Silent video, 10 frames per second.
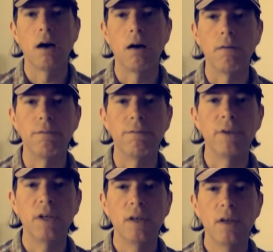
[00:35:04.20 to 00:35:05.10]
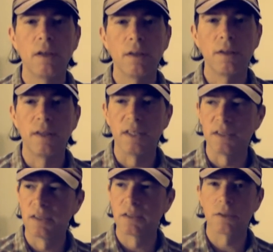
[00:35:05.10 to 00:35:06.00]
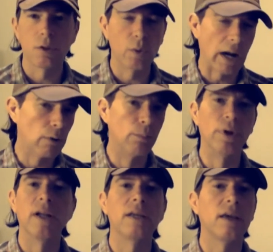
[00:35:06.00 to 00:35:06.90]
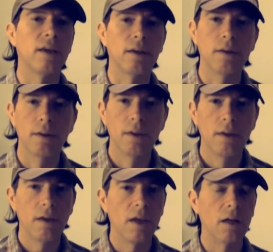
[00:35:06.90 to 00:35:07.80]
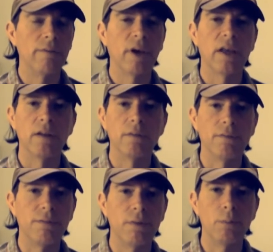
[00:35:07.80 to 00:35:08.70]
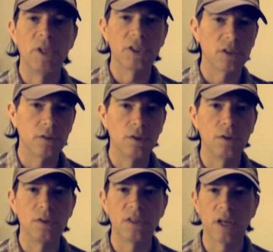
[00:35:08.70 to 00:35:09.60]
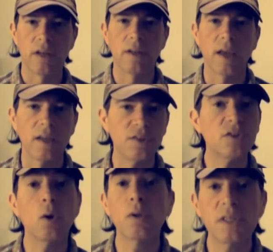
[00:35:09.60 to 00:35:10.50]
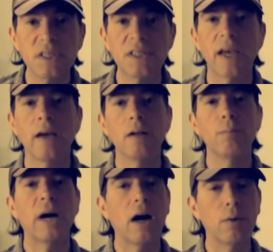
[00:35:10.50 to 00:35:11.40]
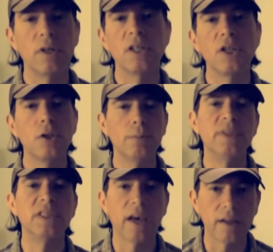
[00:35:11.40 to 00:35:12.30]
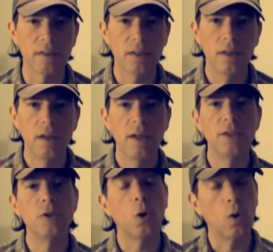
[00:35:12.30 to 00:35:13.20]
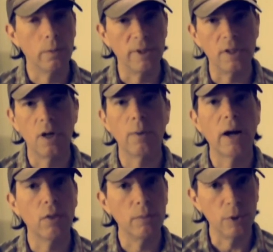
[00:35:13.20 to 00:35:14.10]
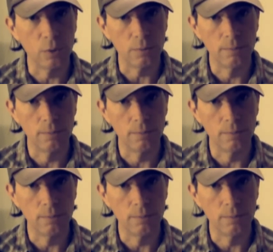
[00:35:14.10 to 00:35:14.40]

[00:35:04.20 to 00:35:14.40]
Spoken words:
of this groundbreaking, innovative mission to send a solar sail powered Cubesat into orbit around the moon.